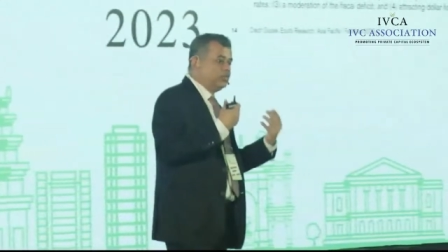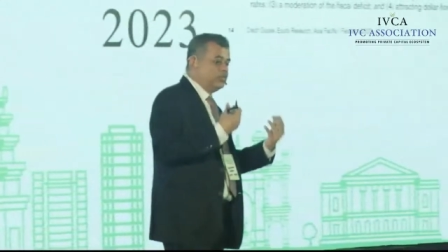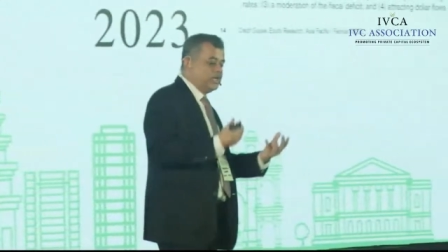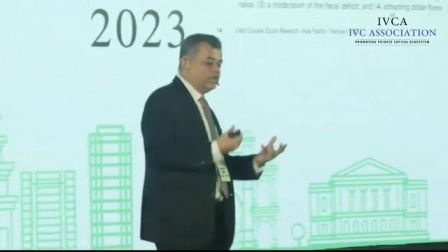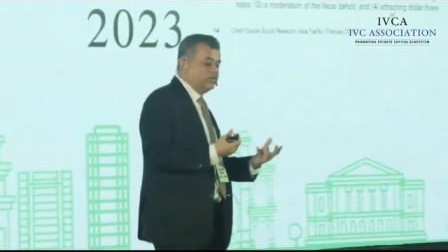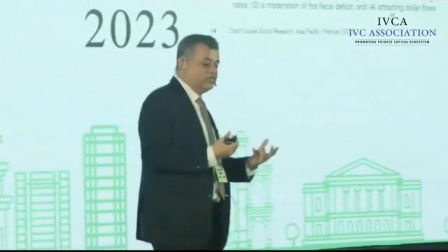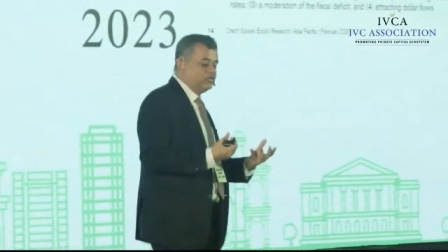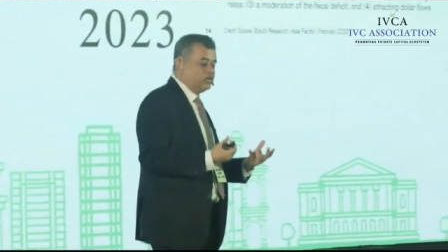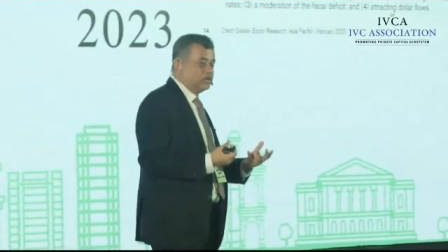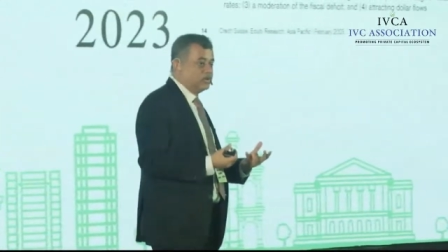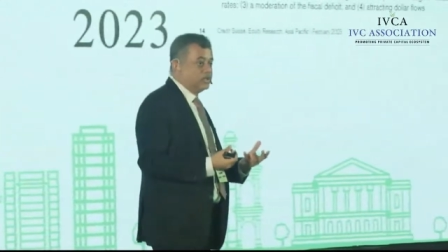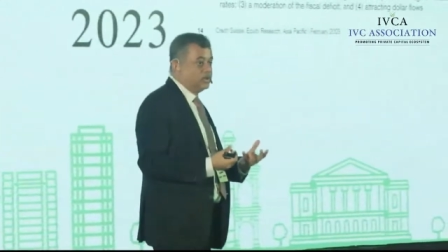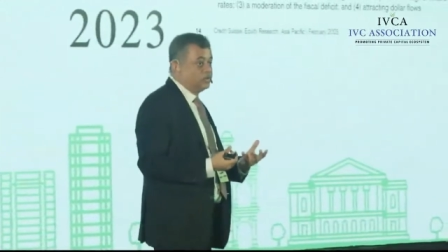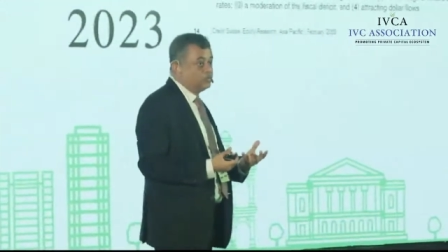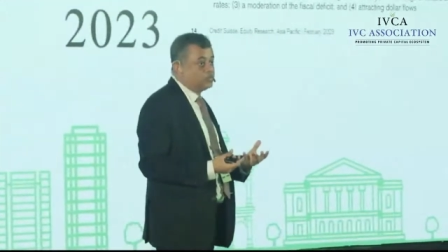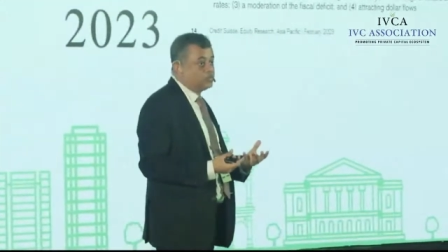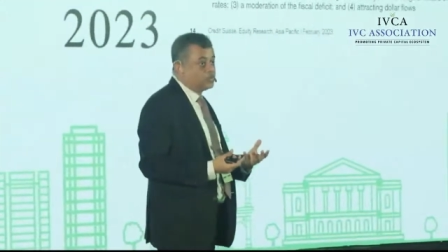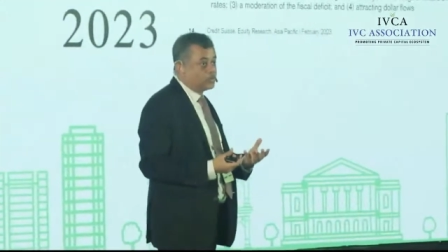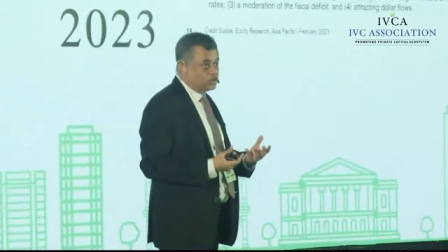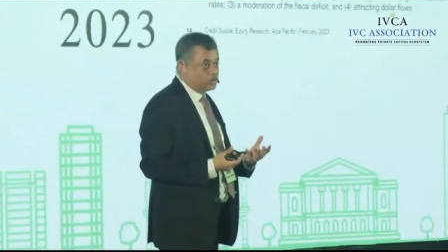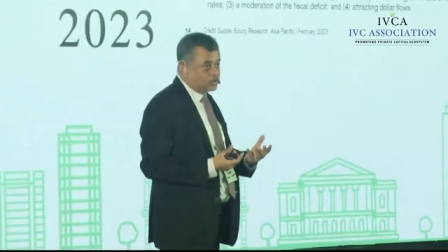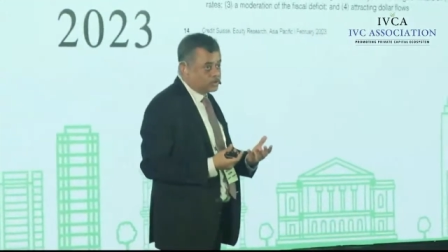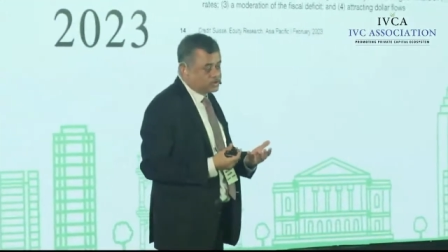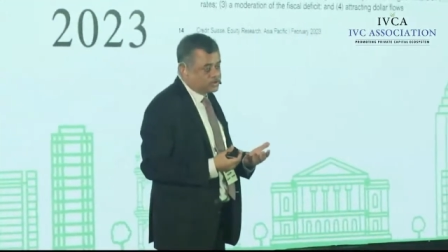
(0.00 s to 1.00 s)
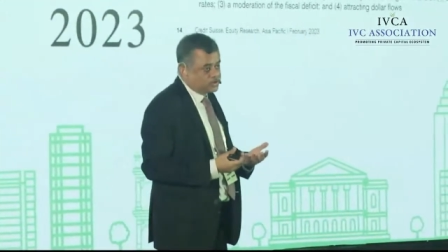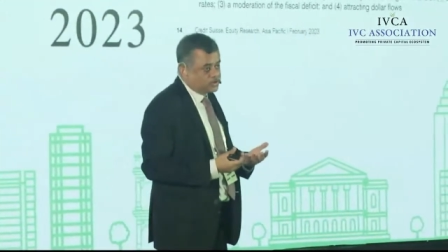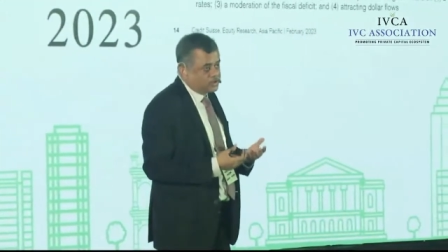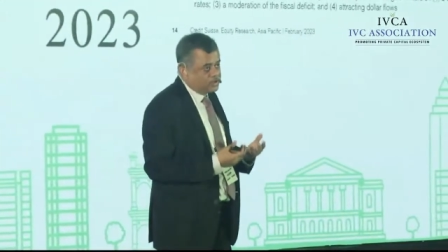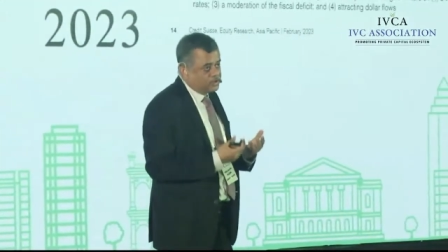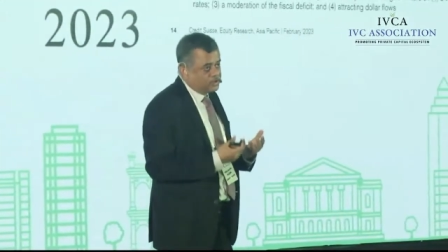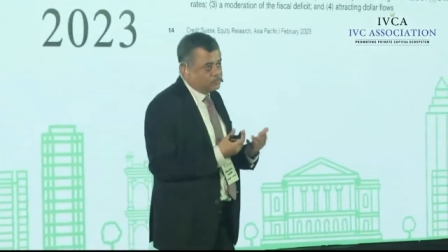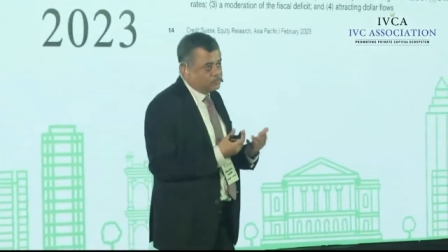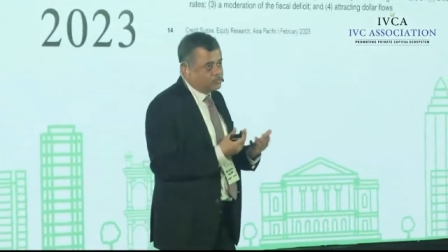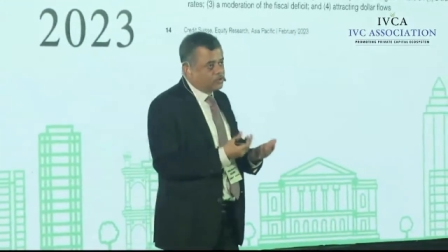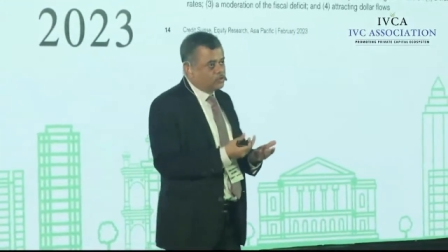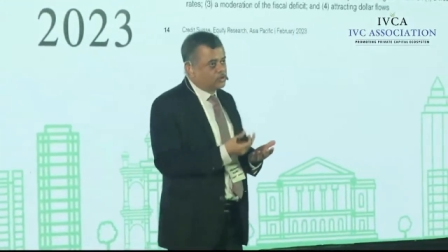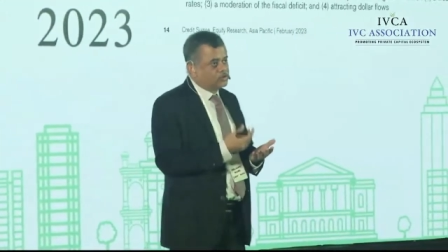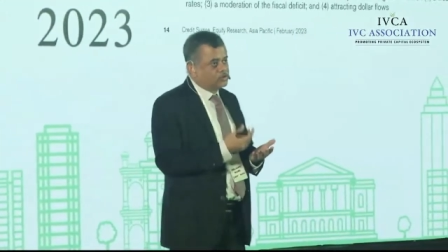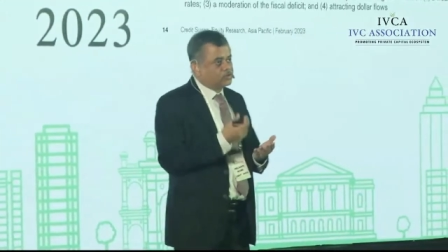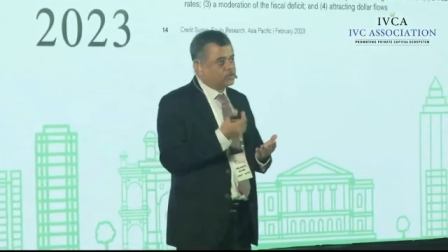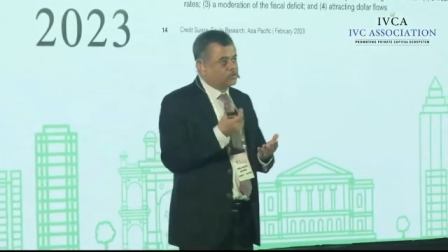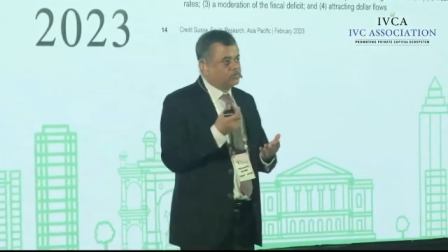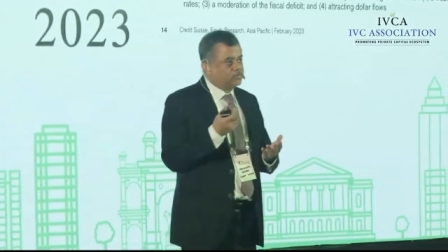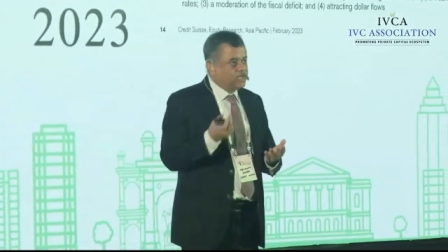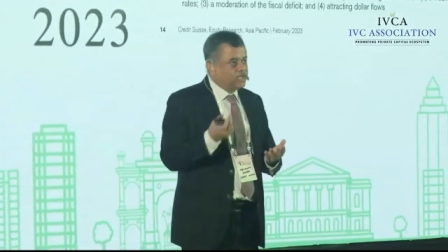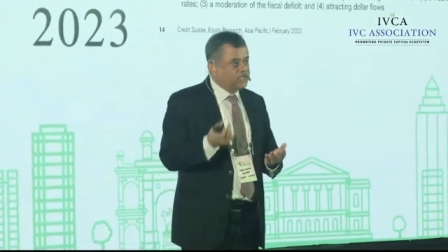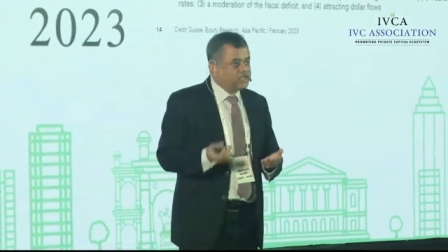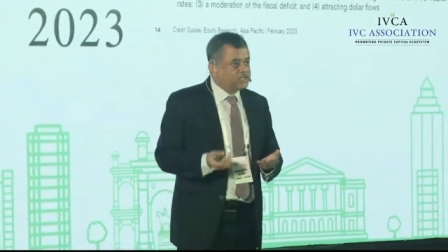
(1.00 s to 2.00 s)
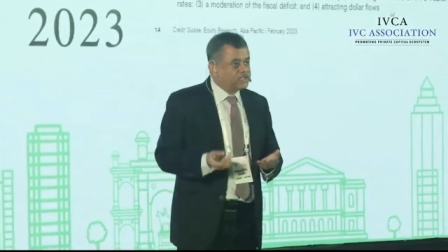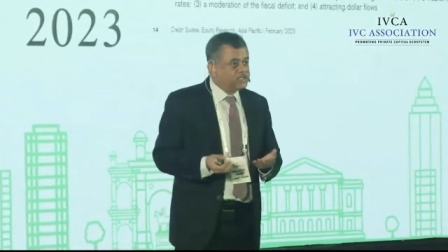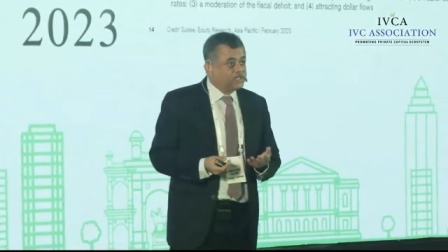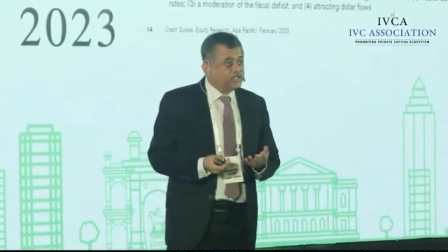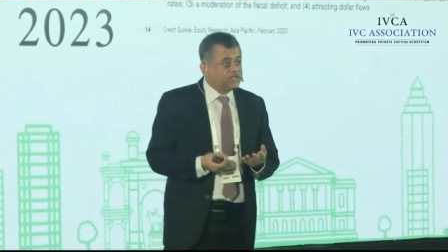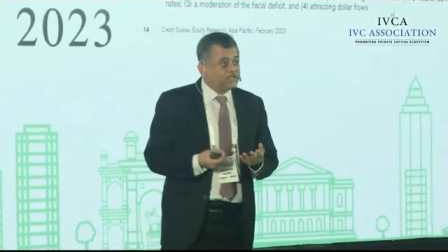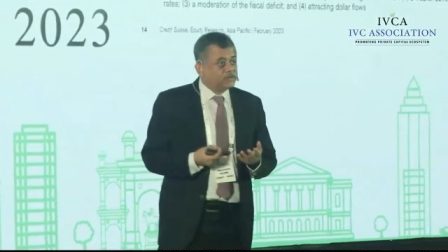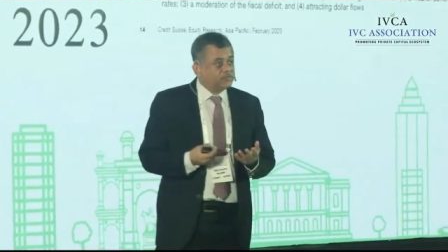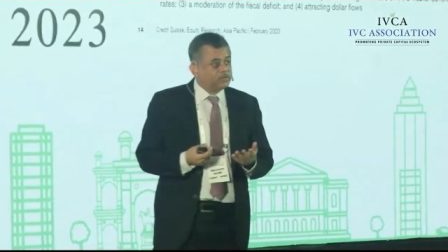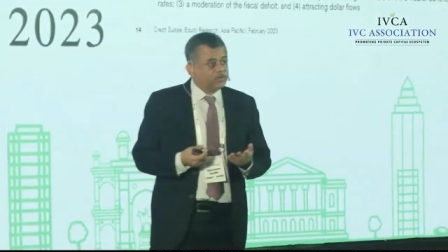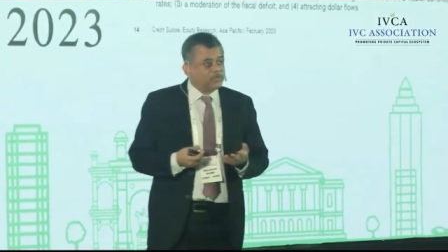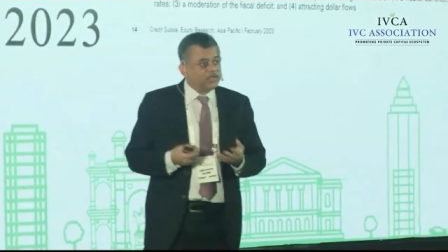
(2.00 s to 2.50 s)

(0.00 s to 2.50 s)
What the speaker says: if we don't get enough external capital, we start